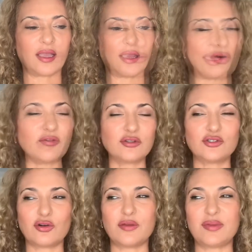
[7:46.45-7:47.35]

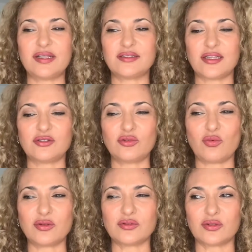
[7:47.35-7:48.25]
Overjoy means that you
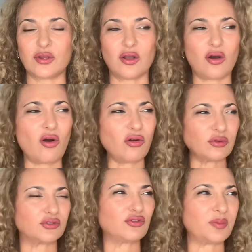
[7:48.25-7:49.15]
want
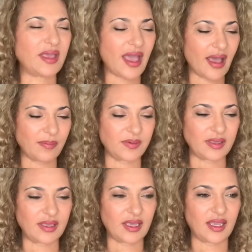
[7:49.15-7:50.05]
always to be happy,